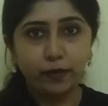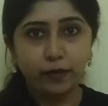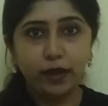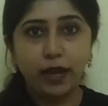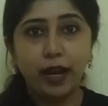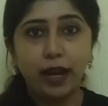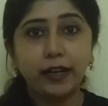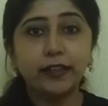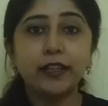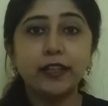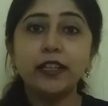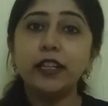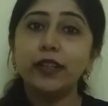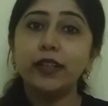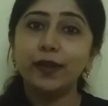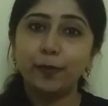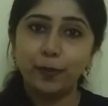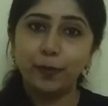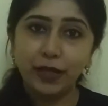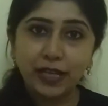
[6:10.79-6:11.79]
and then he
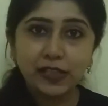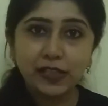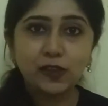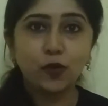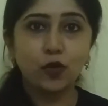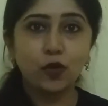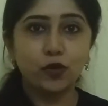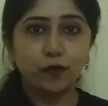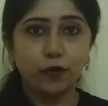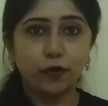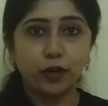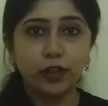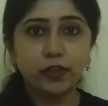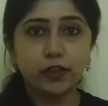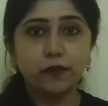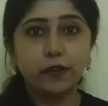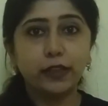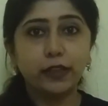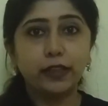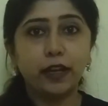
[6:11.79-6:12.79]
replaced those words
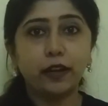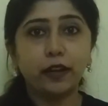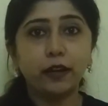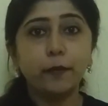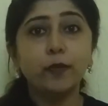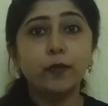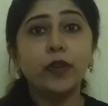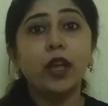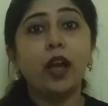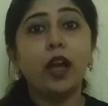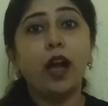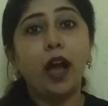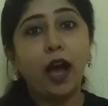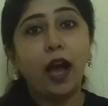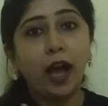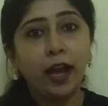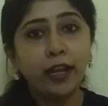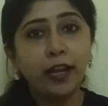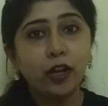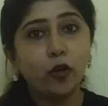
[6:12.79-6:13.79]
with their
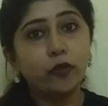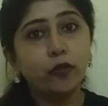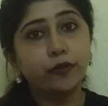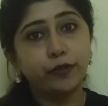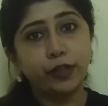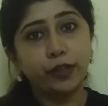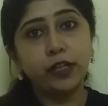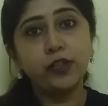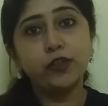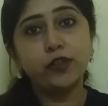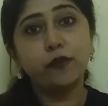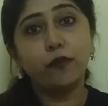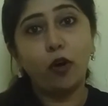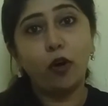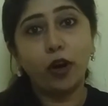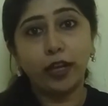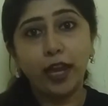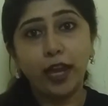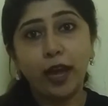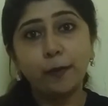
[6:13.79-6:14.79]
high or rich
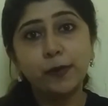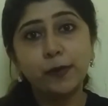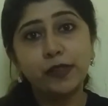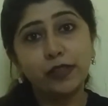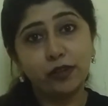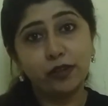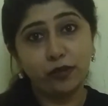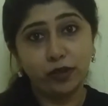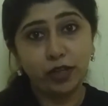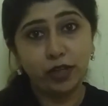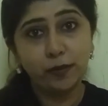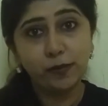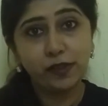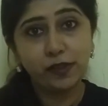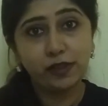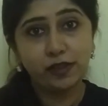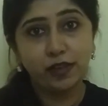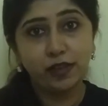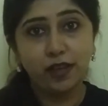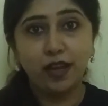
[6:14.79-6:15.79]
vocab synonyms,